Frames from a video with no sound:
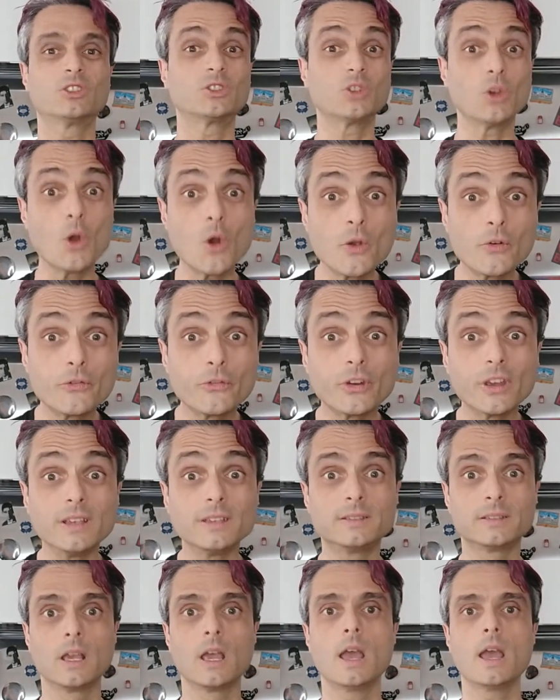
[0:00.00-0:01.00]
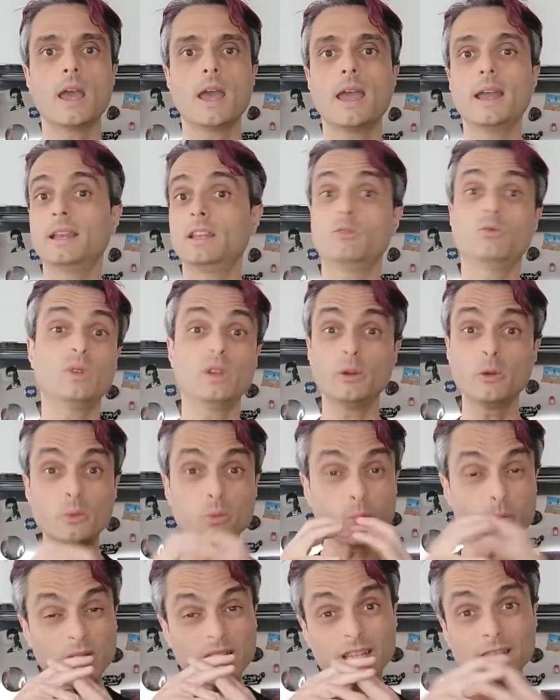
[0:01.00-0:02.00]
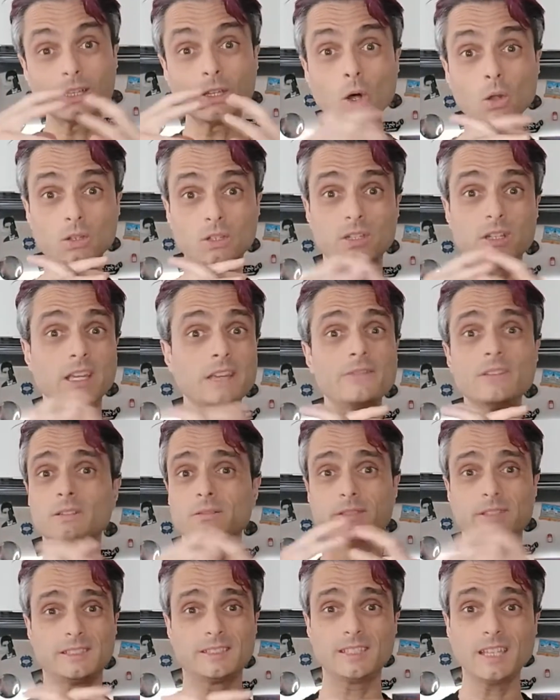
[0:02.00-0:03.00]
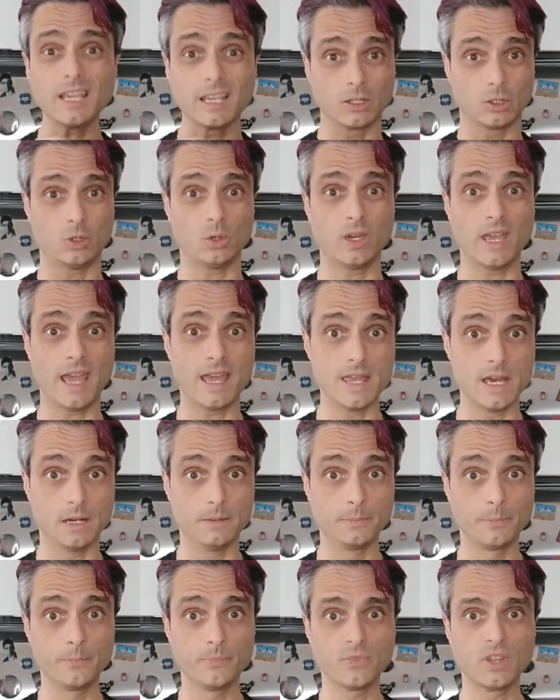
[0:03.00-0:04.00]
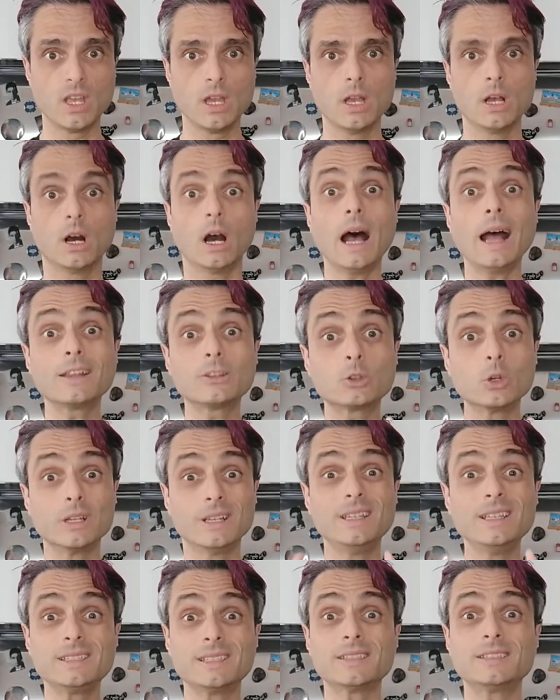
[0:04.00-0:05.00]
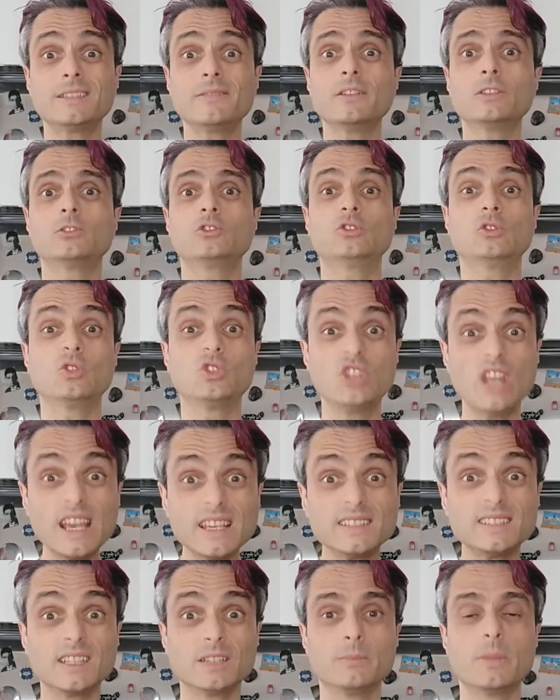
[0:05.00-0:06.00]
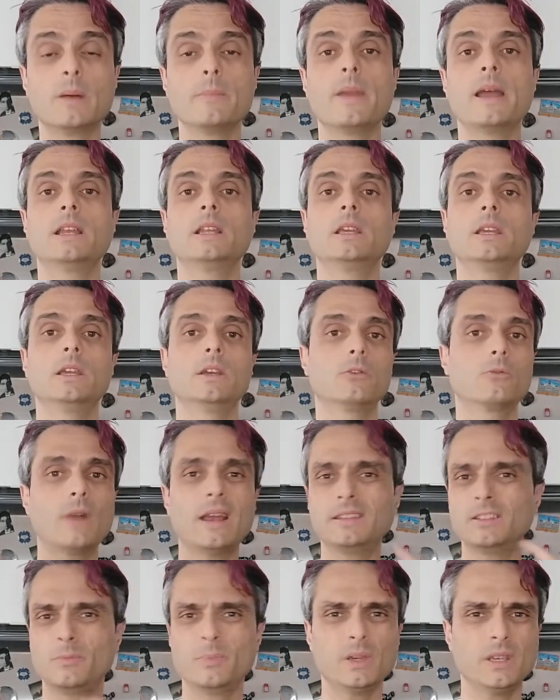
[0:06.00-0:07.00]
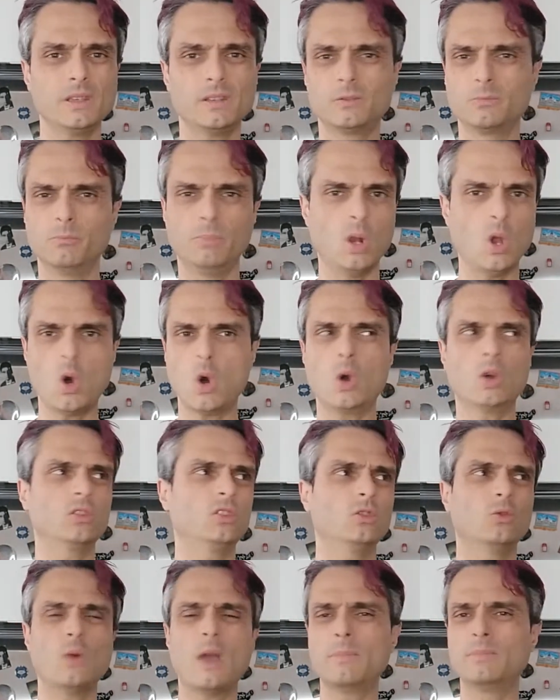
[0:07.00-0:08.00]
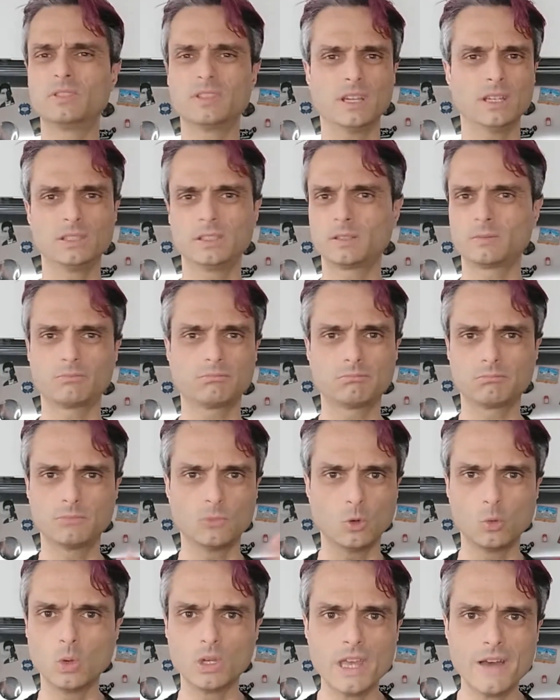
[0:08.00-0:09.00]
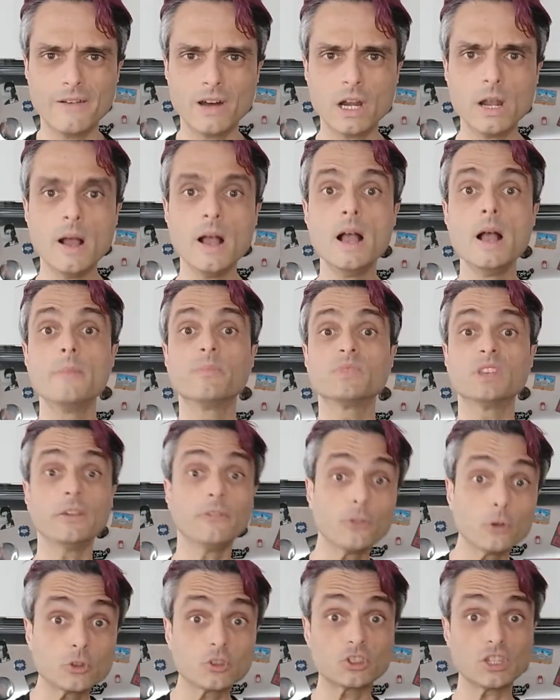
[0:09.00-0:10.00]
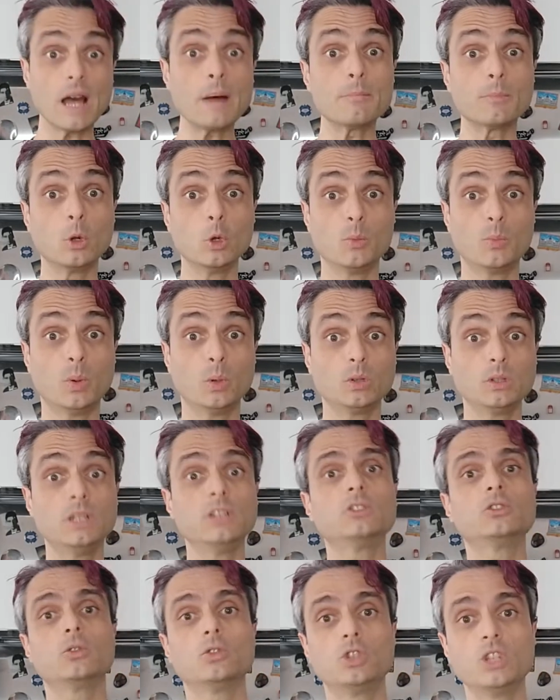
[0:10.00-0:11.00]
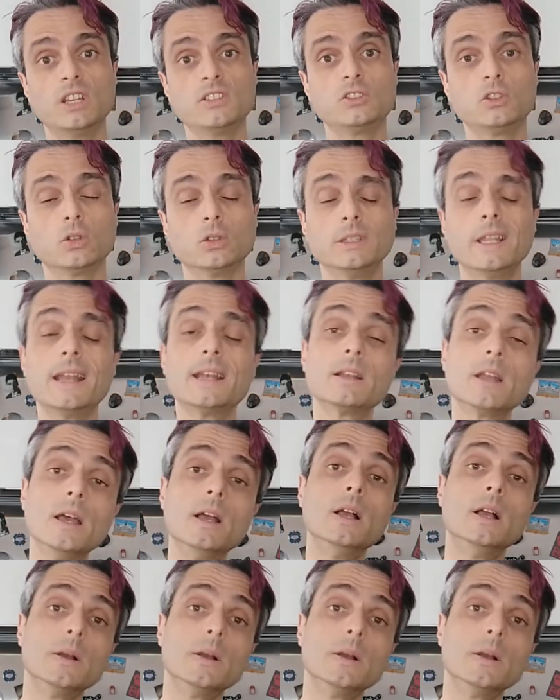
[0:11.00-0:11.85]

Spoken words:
surface, and it will not even stick together. Actually, this is even suggested by many recipes, blogs, websites, whatever. If you stumble upon this suggestion, then